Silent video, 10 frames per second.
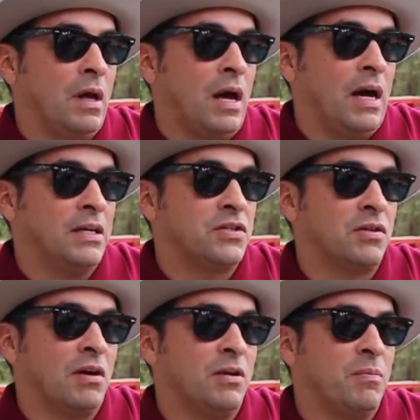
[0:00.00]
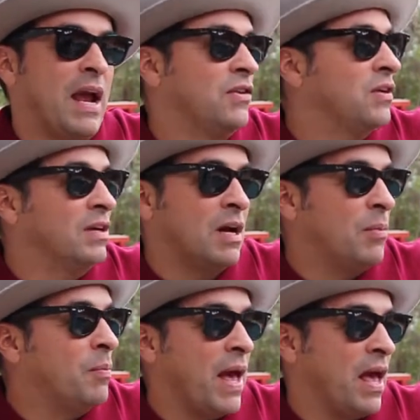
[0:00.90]
I started managing a
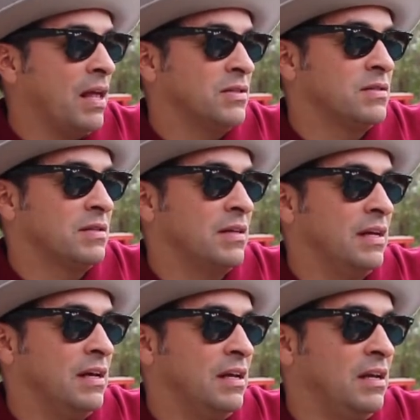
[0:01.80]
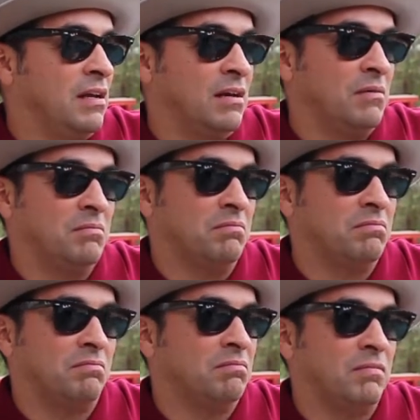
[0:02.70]
couple bands and,
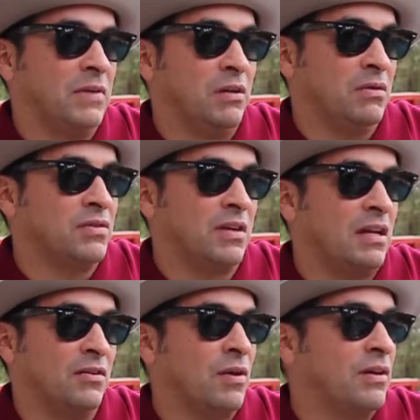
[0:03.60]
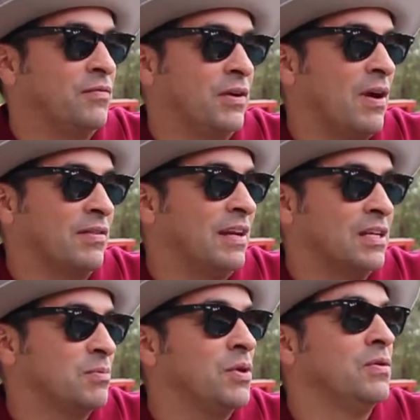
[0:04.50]
just kind of trying to figure out the
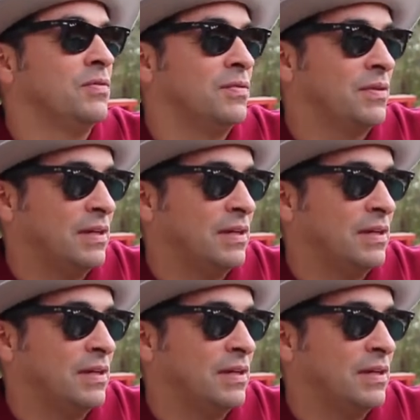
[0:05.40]
next move.